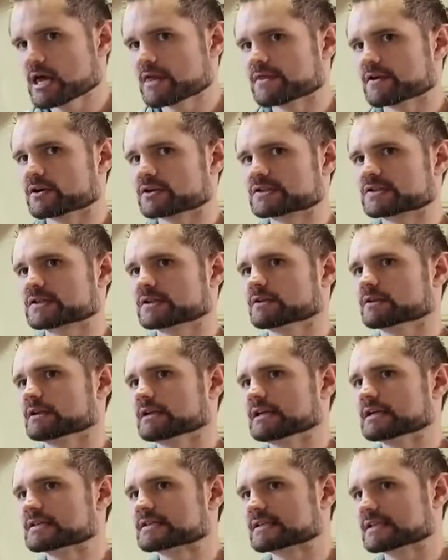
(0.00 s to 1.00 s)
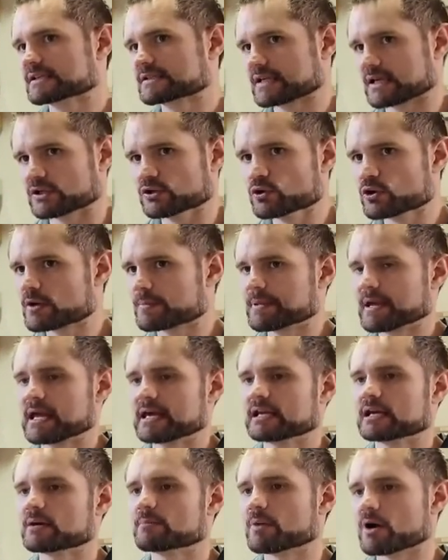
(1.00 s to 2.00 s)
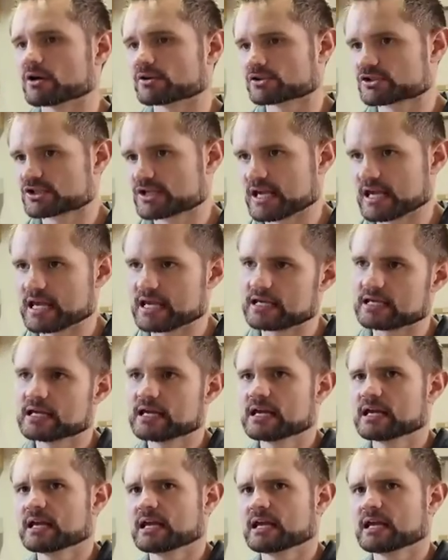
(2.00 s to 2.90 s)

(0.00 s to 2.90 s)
There still is things like New Capenna, Baldur's Gate,